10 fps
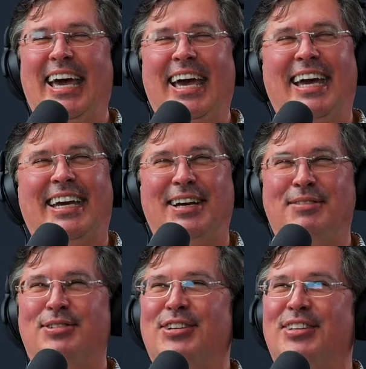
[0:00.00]
It
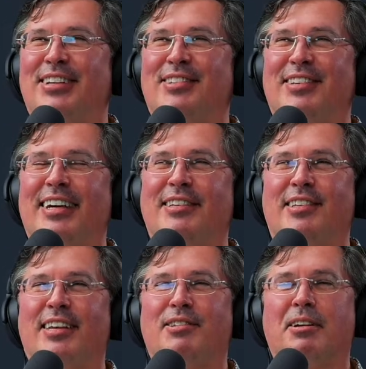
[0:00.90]
gives you this
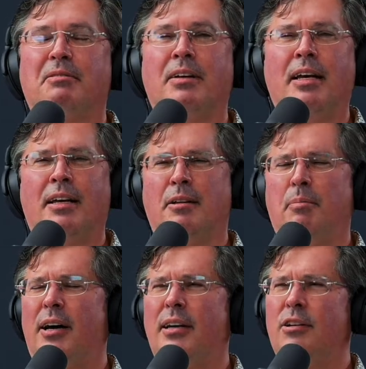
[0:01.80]
sense of the
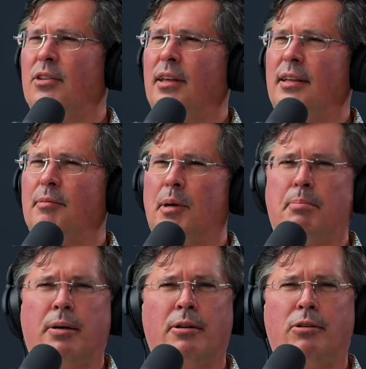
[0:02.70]
body is nothing but
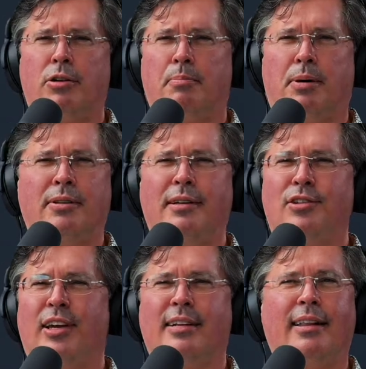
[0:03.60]

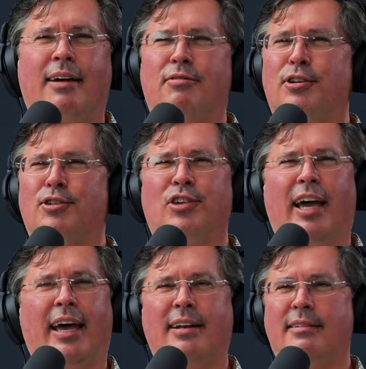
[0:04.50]
pulleys and levers
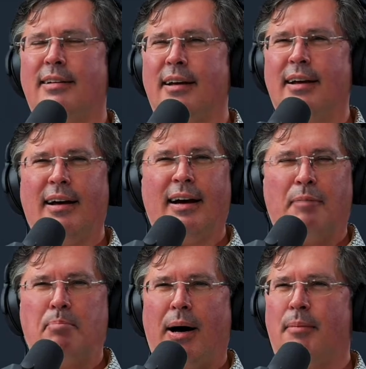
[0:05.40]
and
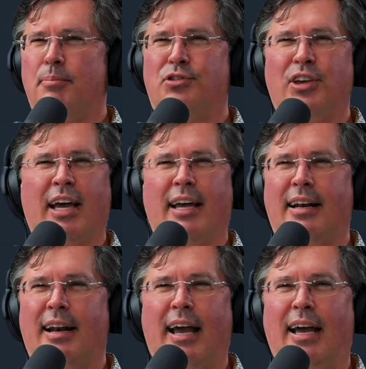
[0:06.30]
pumps,
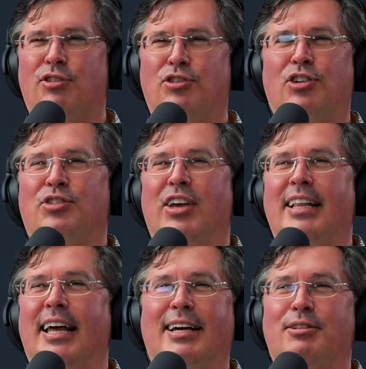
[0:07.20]
and
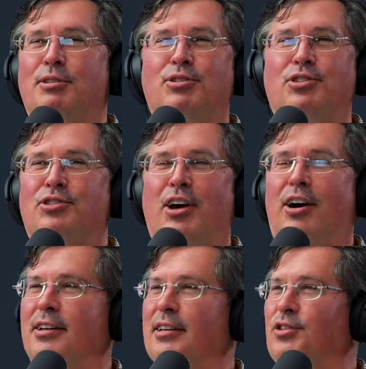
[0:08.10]
it loses
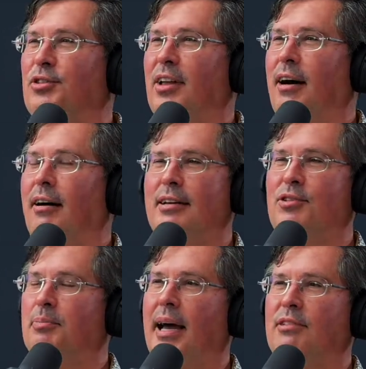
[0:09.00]
all its
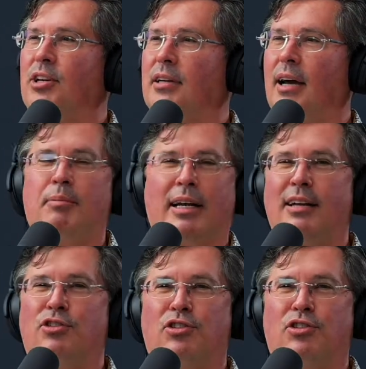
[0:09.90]
magic. I mean, it's